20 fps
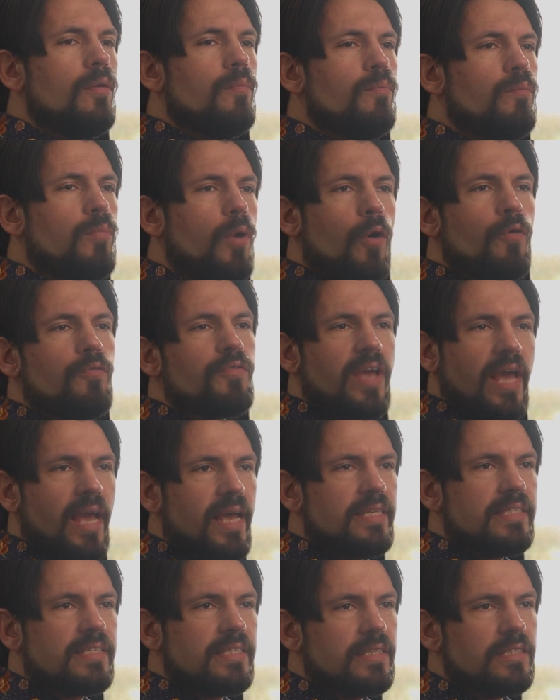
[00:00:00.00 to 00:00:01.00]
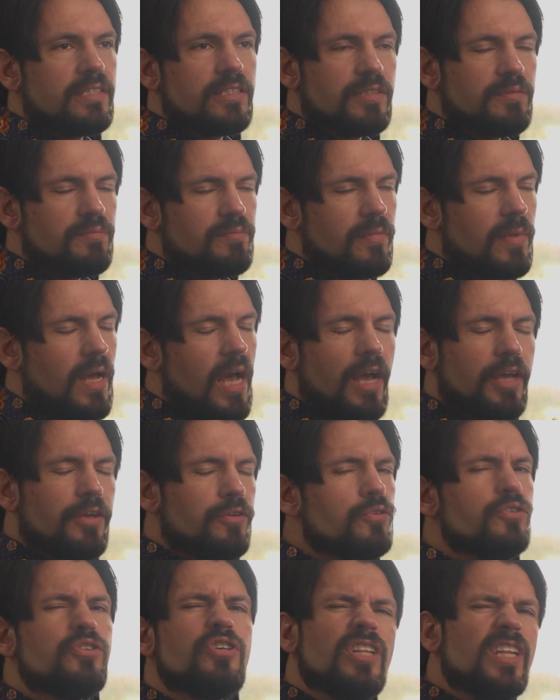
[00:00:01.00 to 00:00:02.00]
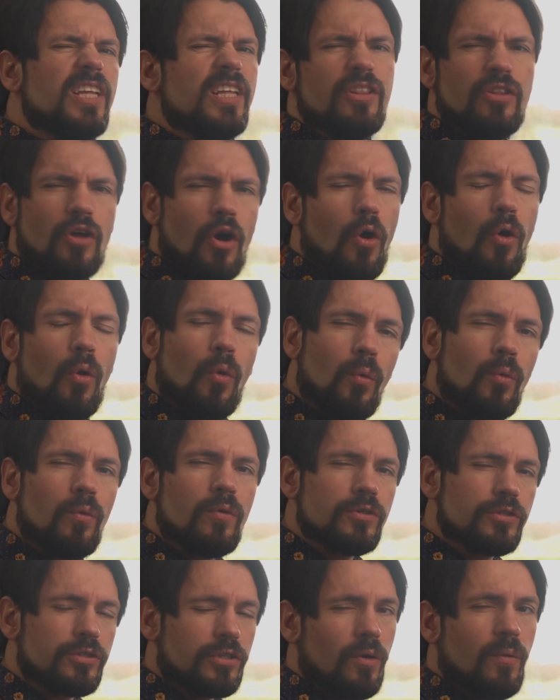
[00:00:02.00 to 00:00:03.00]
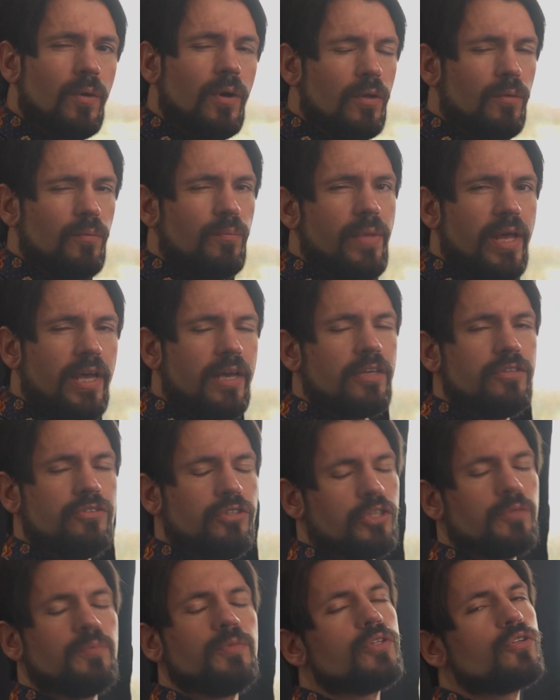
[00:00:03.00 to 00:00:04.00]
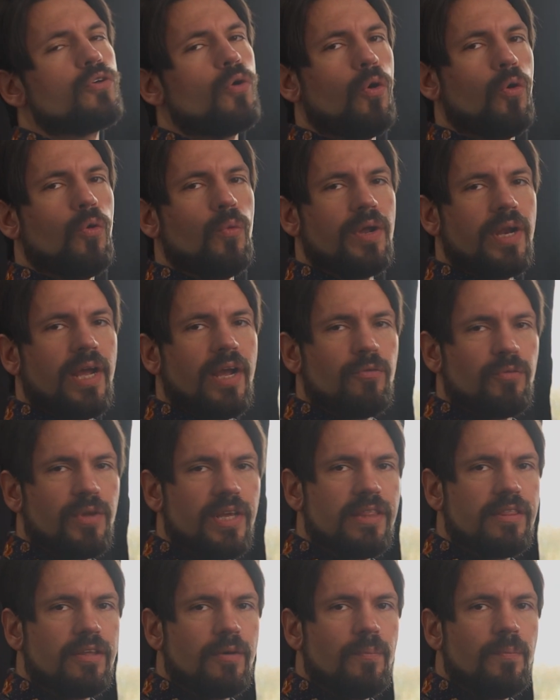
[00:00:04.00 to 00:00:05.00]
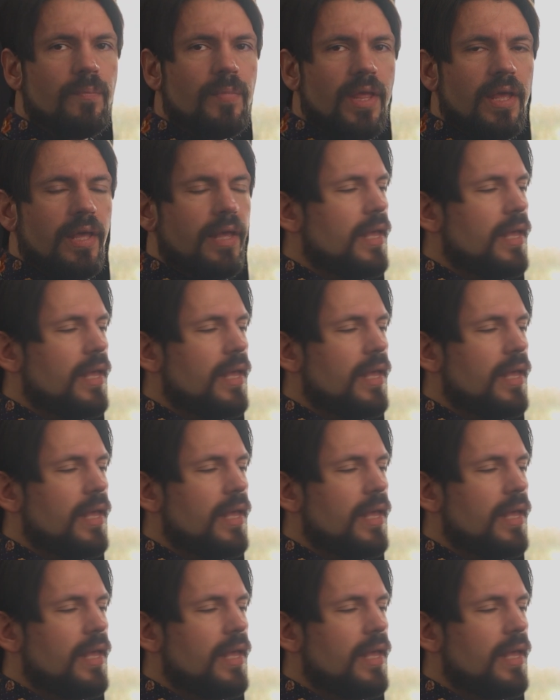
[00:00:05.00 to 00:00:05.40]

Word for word: Both cases, I usually know, so I'll make a judgment call when I read them.